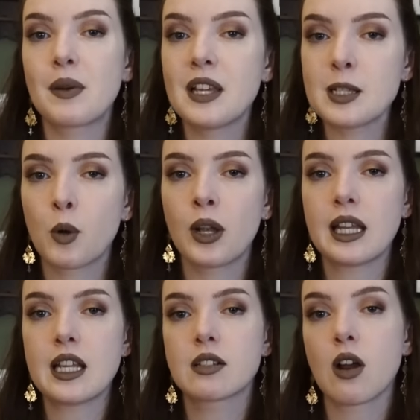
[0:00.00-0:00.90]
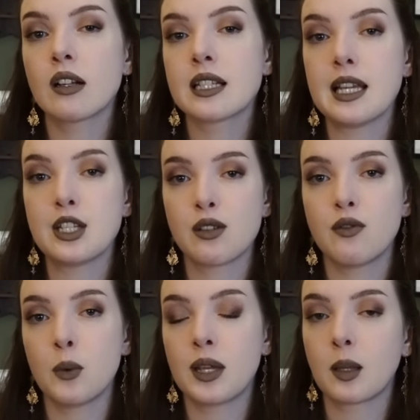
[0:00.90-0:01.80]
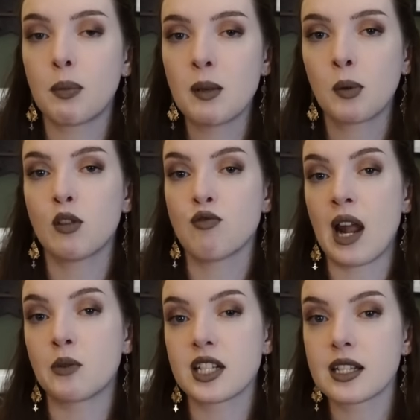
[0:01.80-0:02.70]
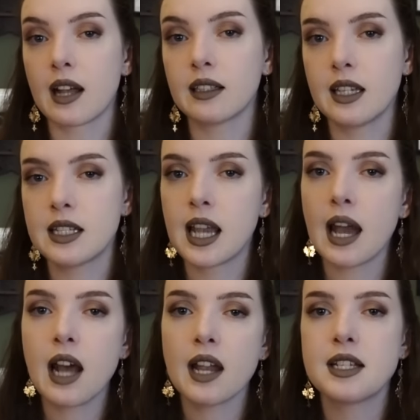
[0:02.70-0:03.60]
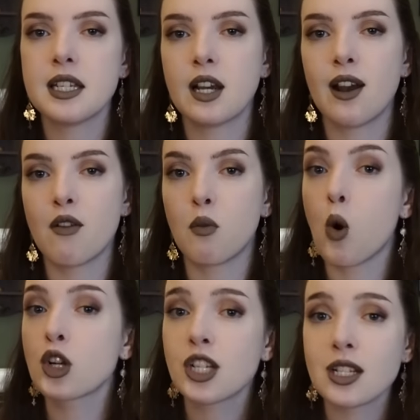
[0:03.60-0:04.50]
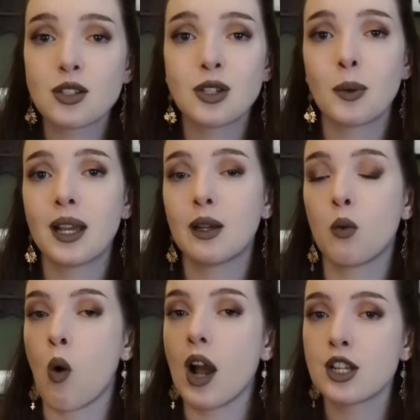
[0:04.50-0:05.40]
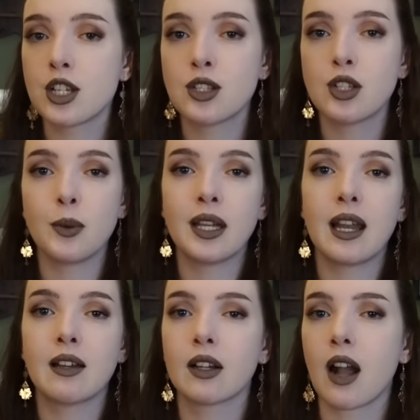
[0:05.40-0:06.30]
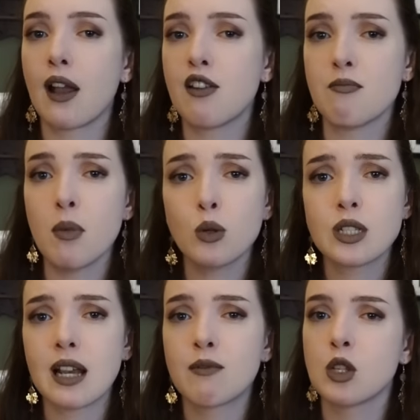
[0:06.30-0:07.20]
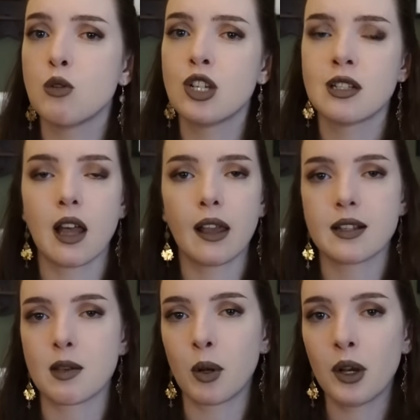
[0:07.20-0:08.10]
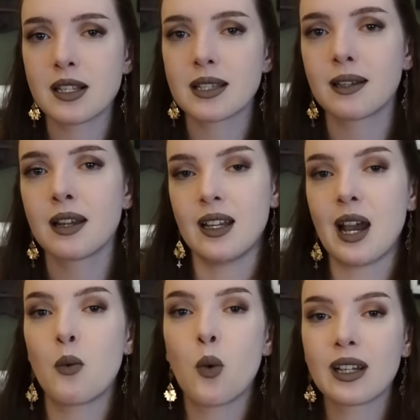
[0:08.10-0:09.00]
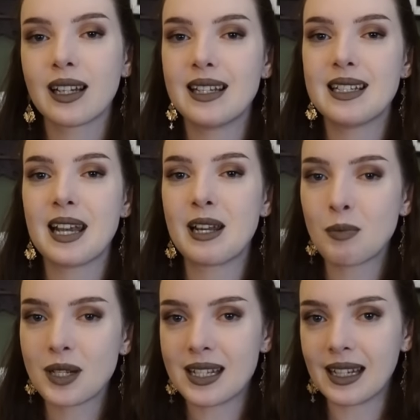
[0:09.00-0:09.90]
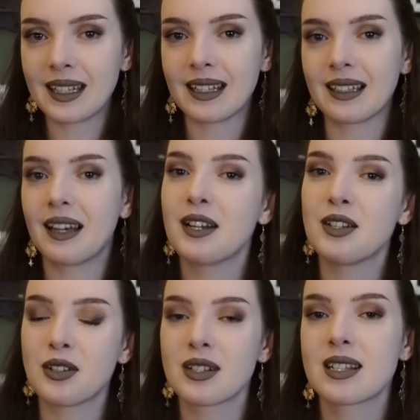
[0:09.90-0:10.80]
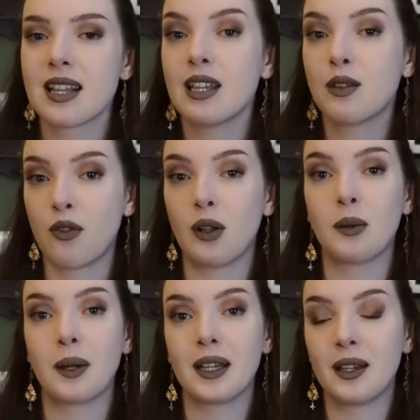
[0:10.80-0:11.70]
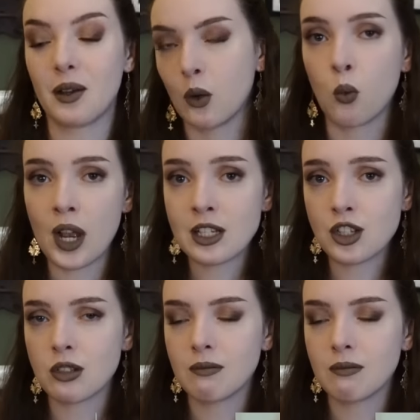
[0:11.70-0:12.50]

at this point, he starts interviewing the people around Sally to get an idea of what she's doing, why she's doing it, her kind of motives, who she's like as a person. Now one lady in particular does say the following: witch,